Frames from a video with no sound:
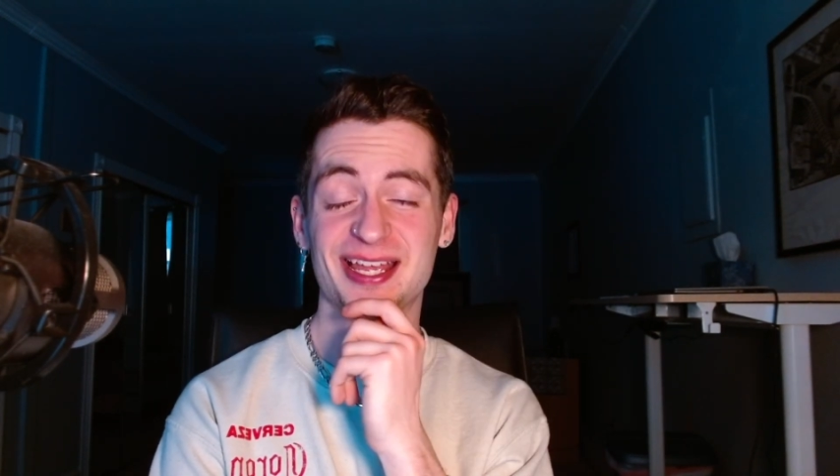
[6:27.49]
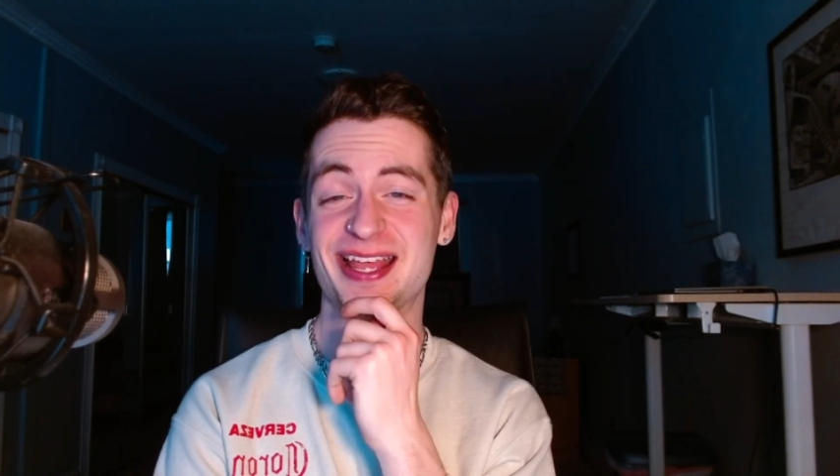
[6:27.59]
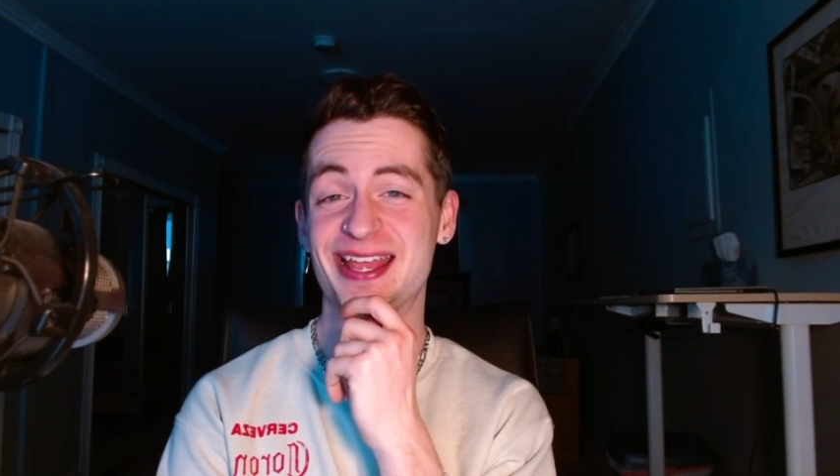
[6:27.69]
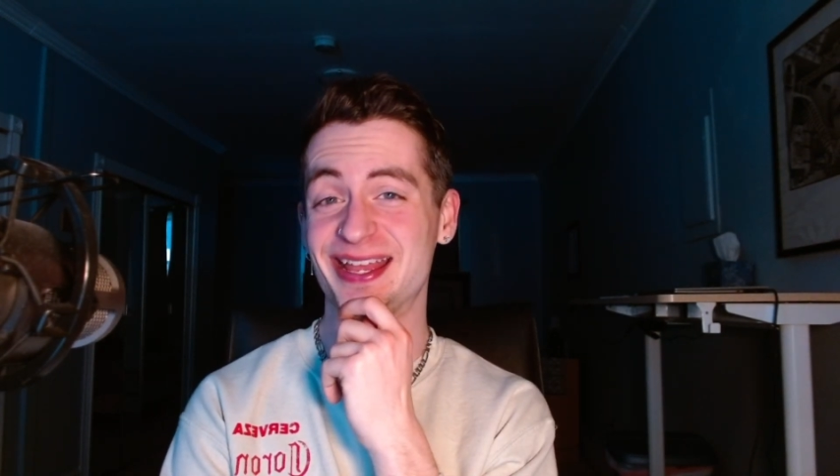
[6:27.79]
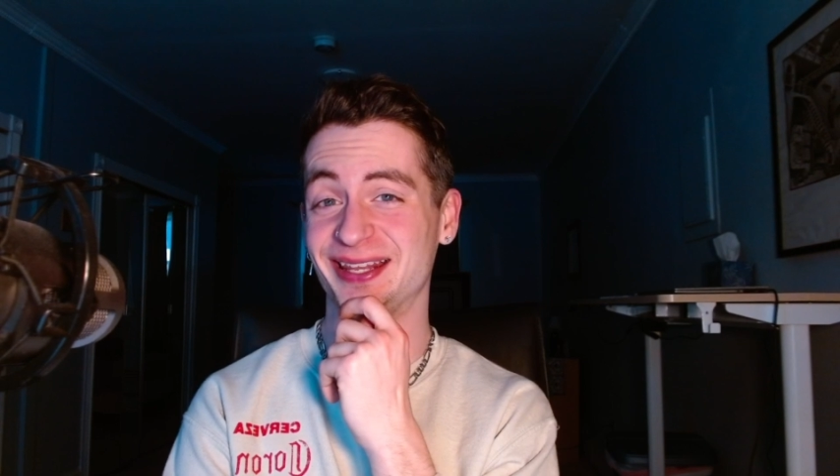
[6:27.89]

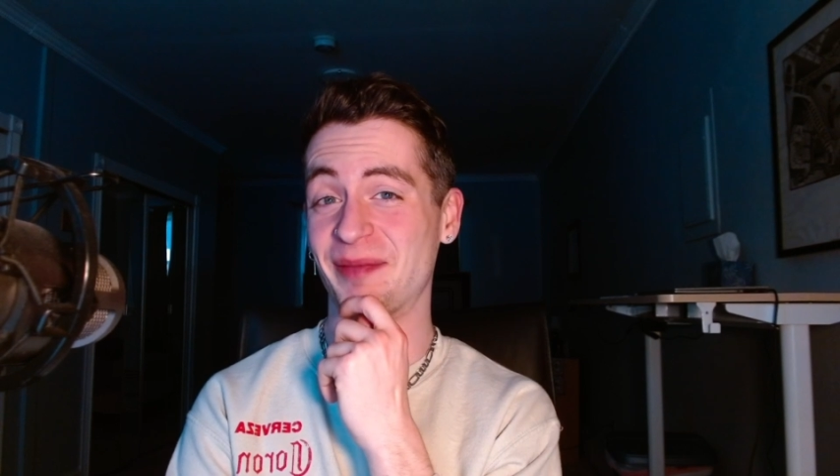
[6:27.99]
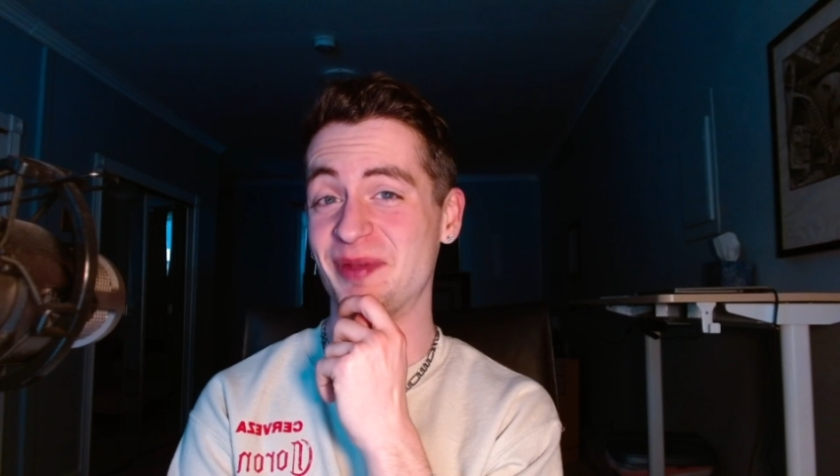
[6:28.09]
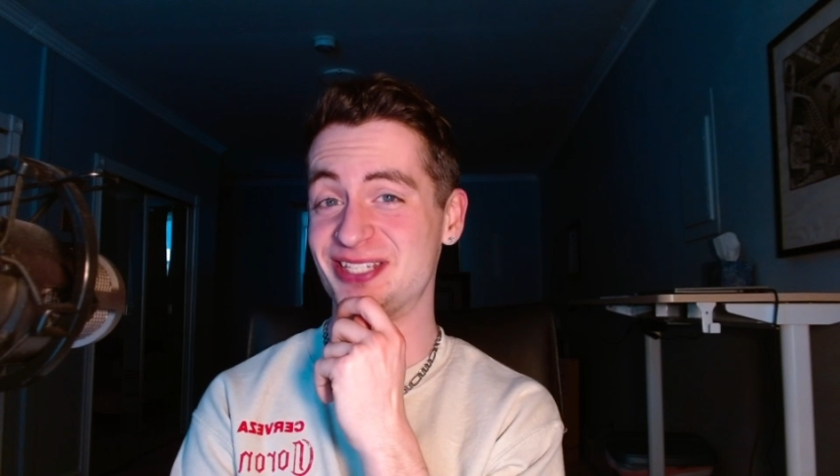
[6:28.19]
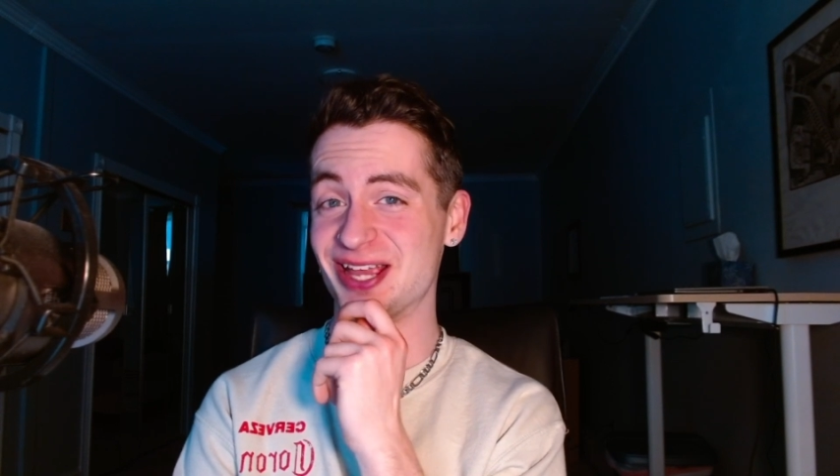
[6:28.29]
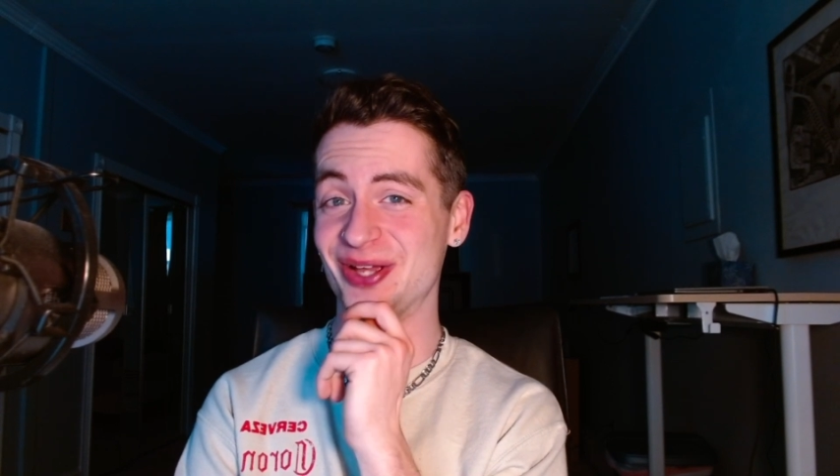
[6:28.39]
And let me
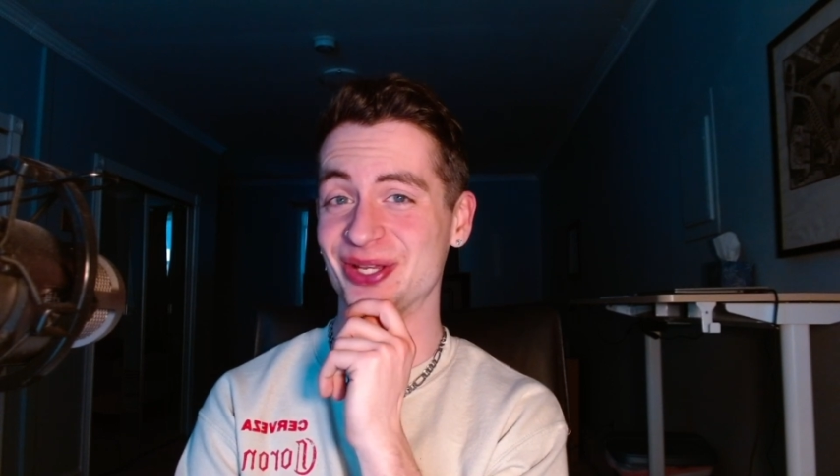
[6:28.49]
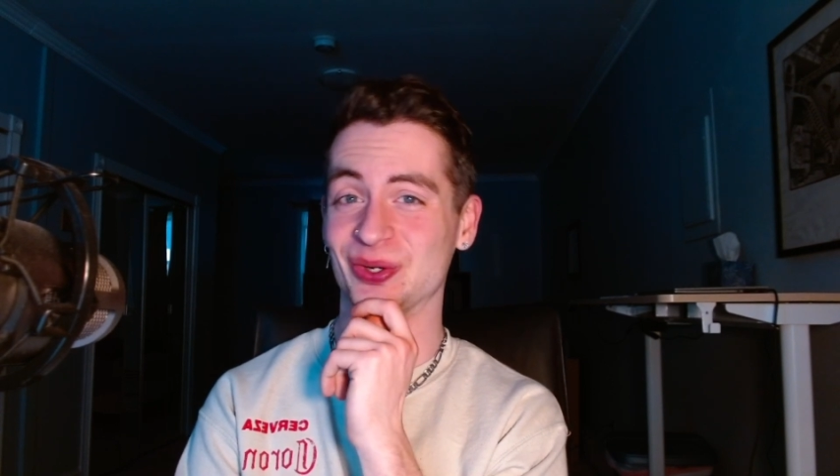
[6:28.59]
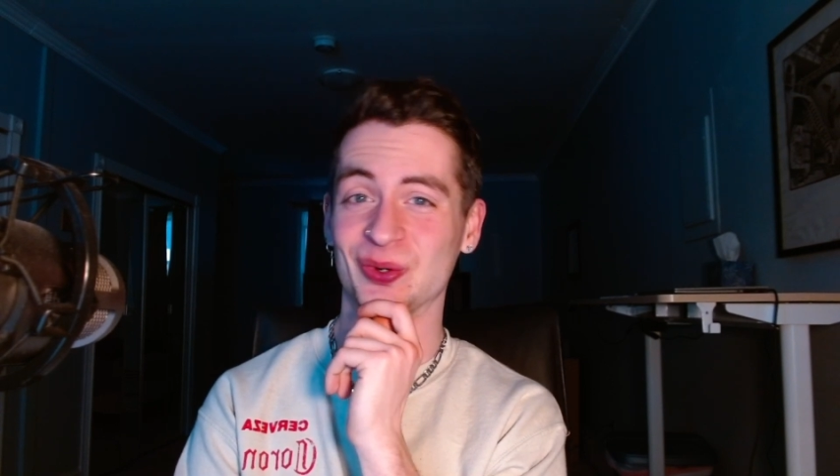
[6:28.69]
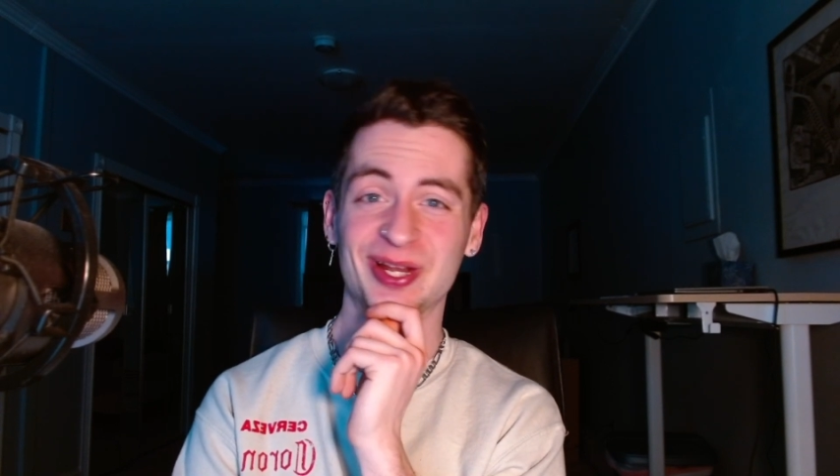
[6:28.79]
tell you,